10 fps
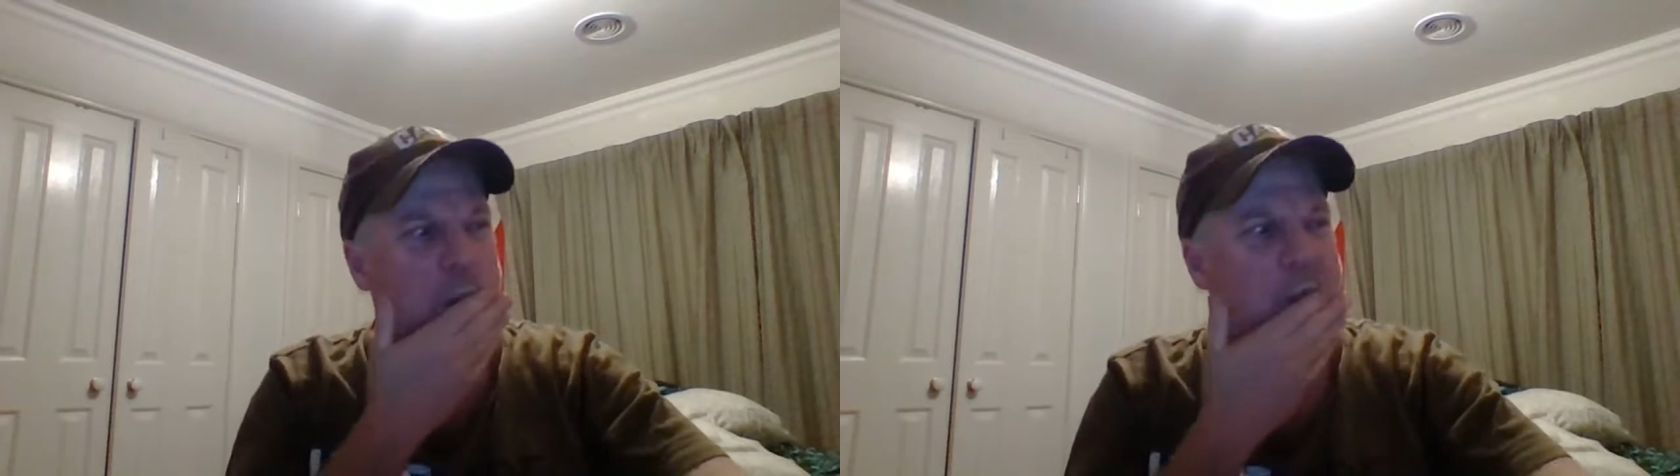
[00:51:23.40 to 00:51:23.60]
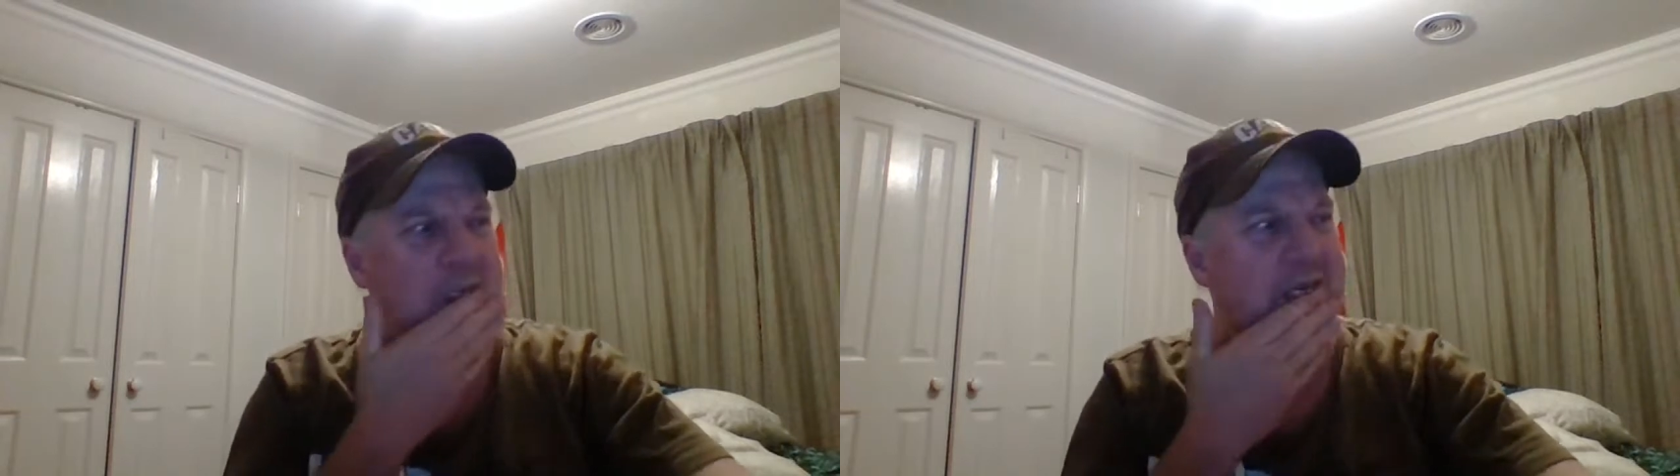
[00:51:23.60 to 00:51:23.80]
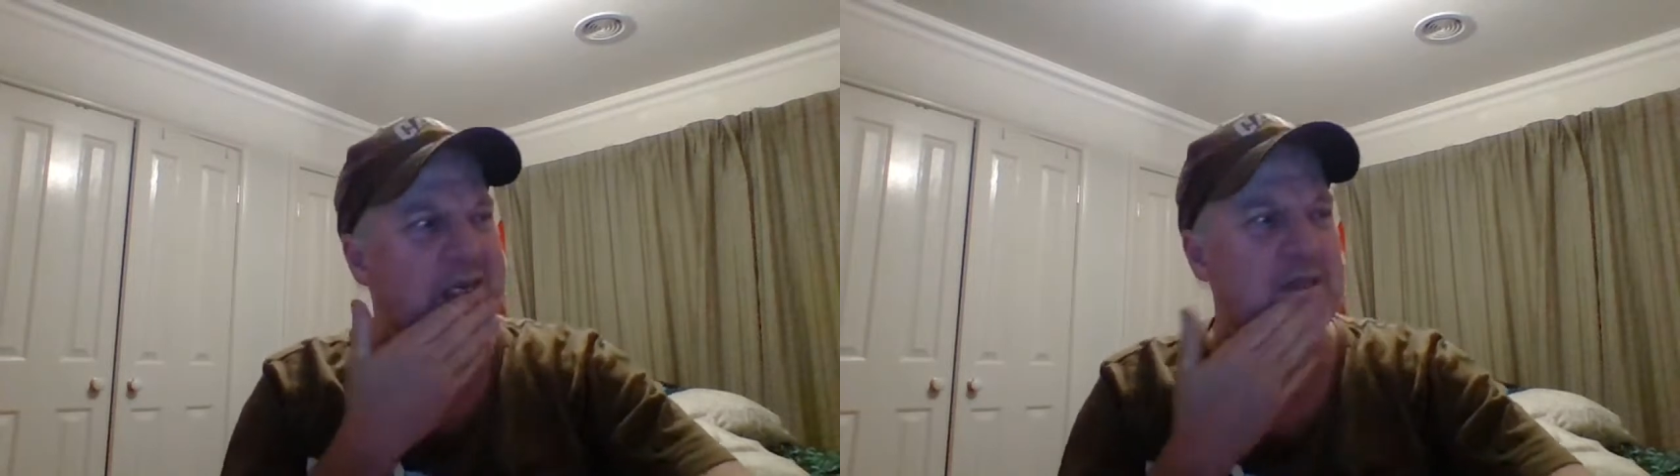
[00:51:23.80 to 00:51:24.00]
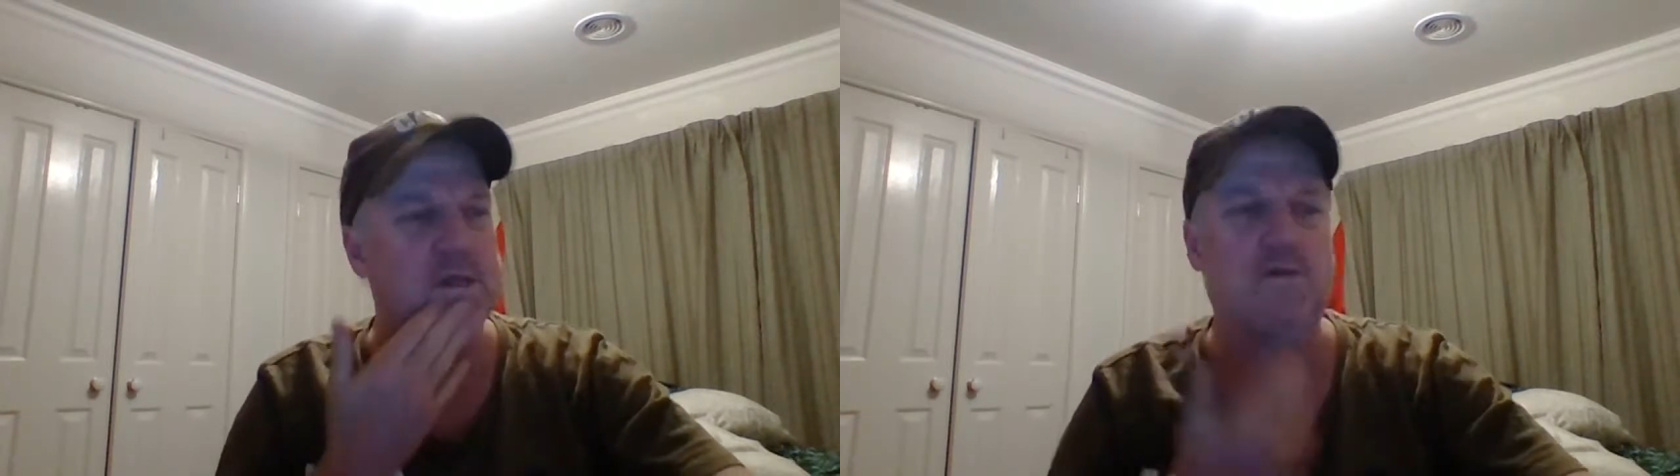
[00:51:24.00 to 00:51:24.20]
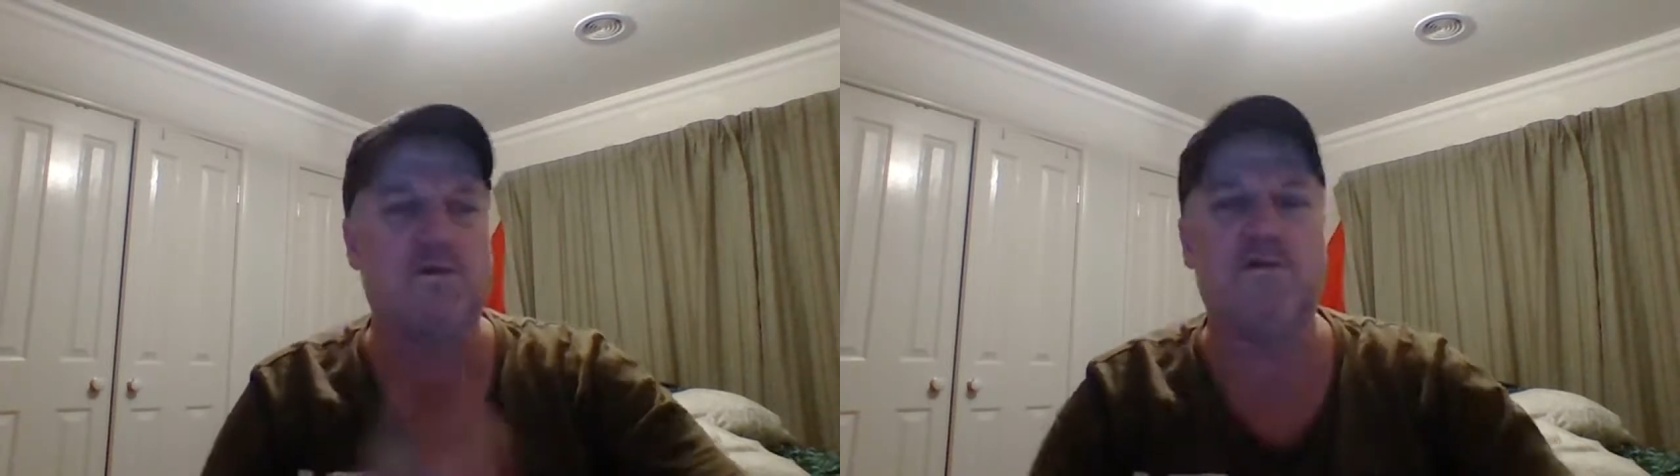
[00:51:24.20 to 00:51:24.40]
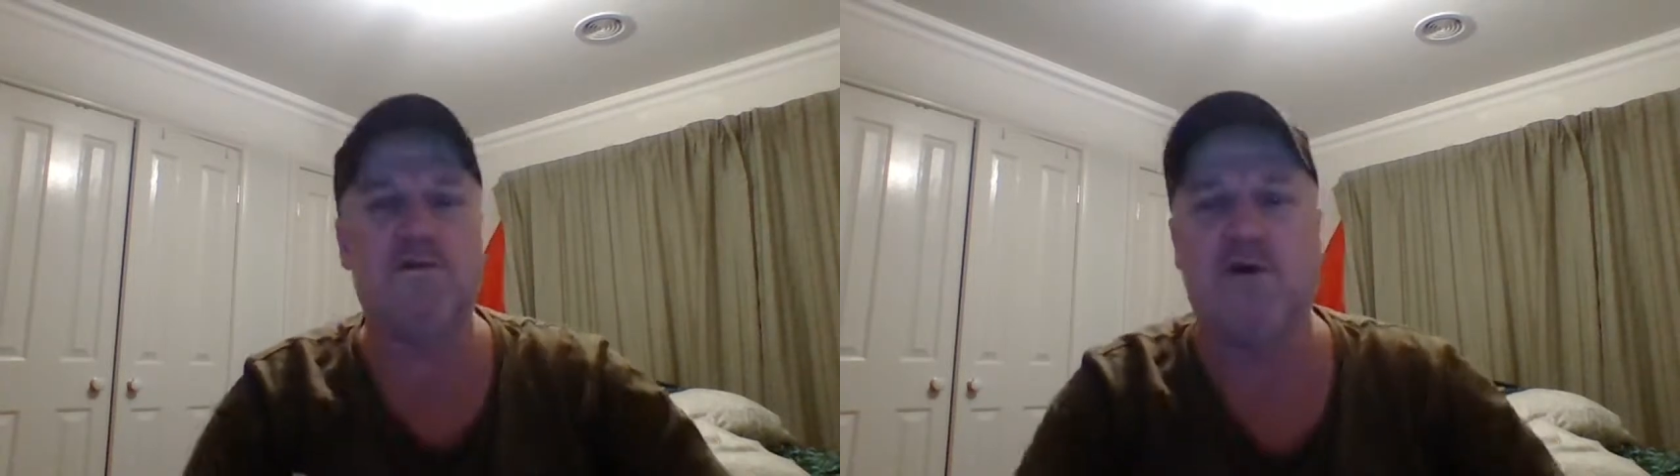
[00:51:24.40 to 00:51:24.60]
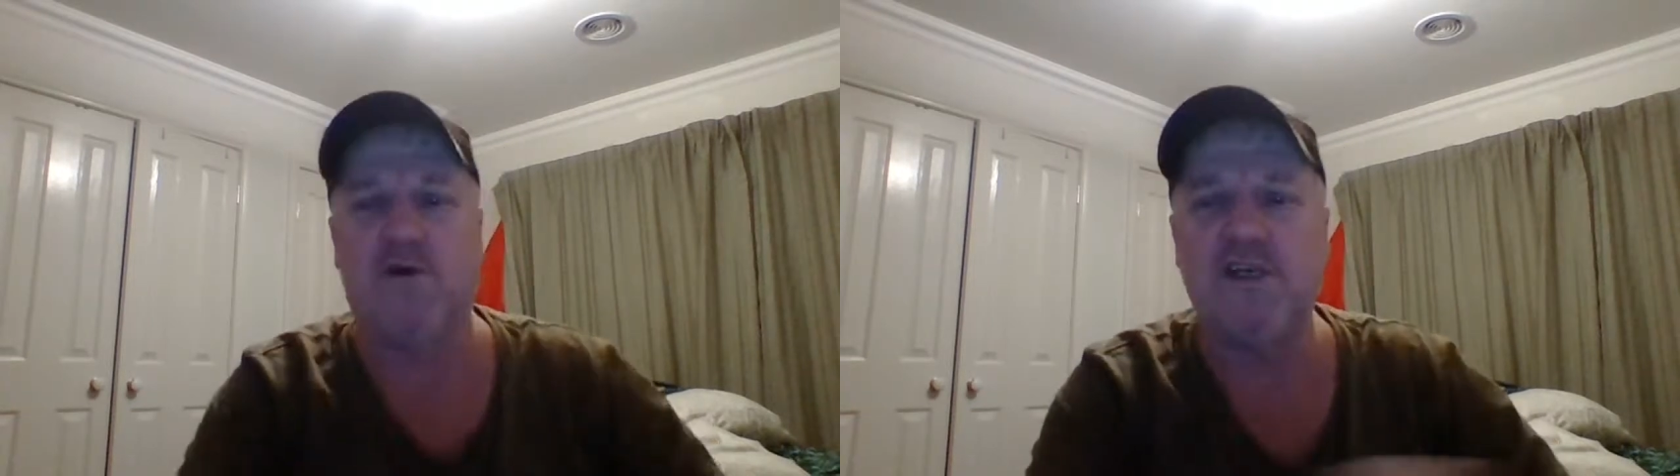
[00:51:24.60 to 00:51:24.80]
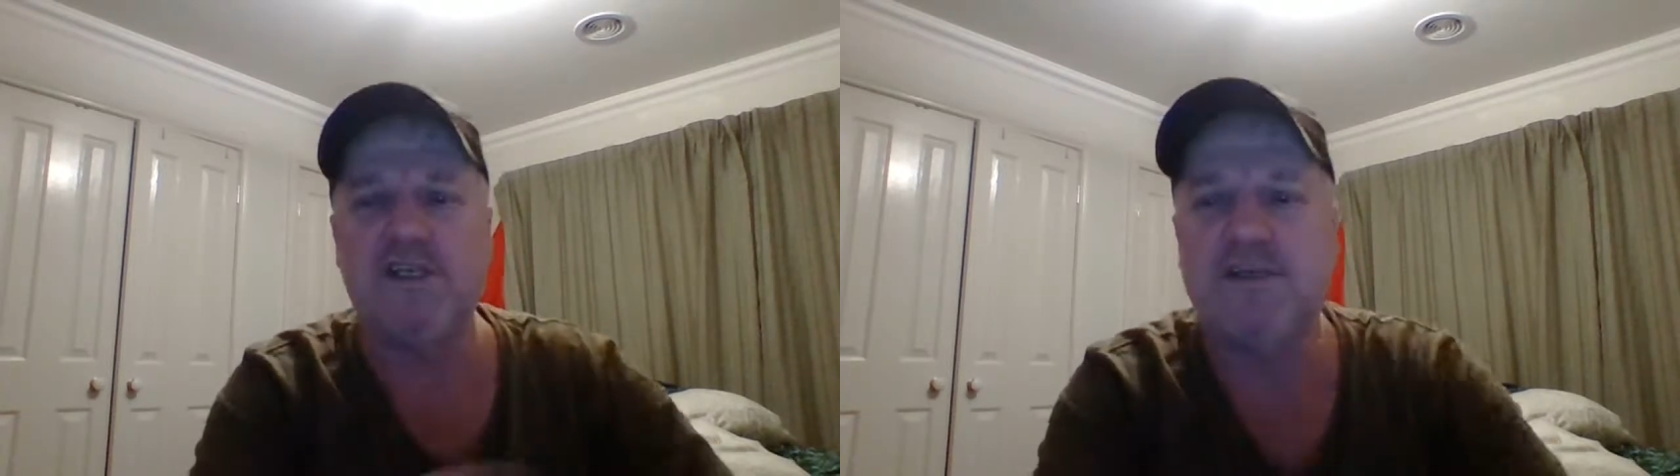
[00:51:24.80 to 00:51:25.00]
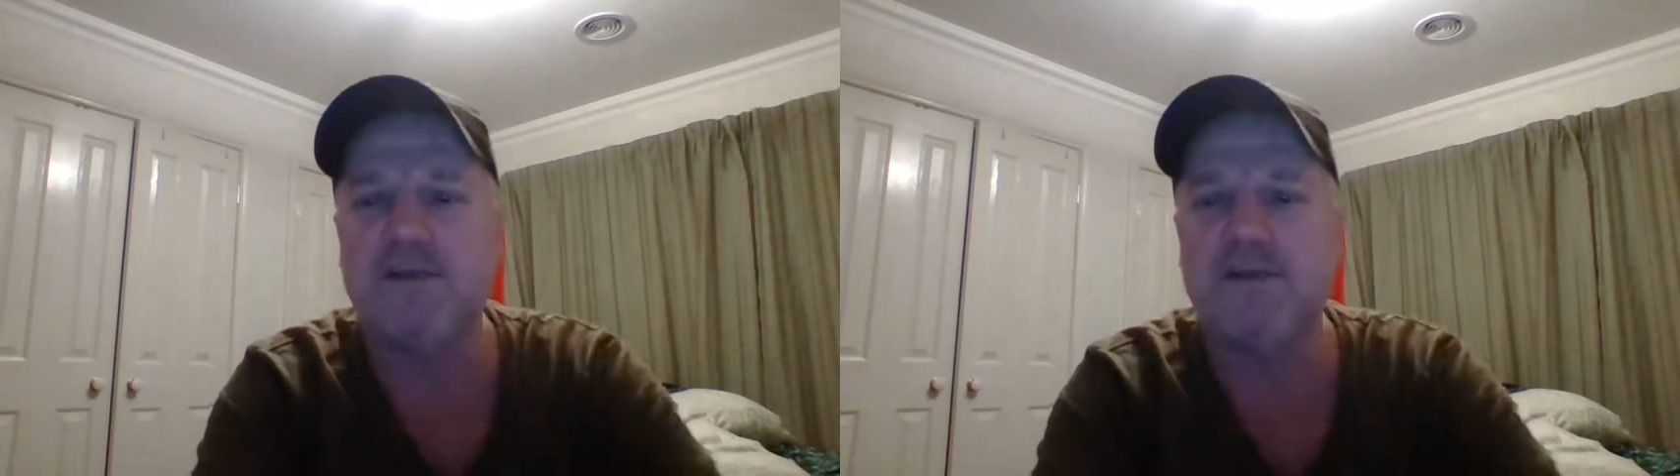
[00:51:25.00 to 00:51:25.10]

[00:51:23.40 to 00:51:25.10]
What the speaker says: It's going to look nice.